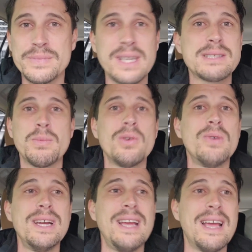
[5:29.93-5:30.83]
They're small,
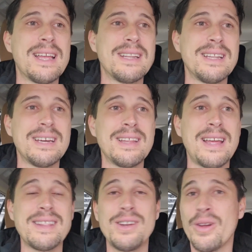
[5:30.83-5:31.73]
and
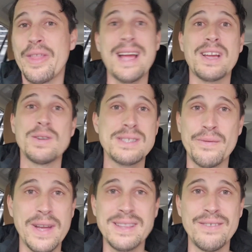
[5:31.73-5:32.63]
they're not that cost
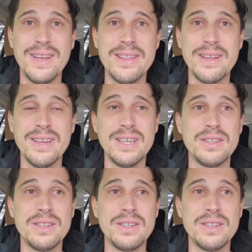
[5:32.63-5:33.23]
effective either.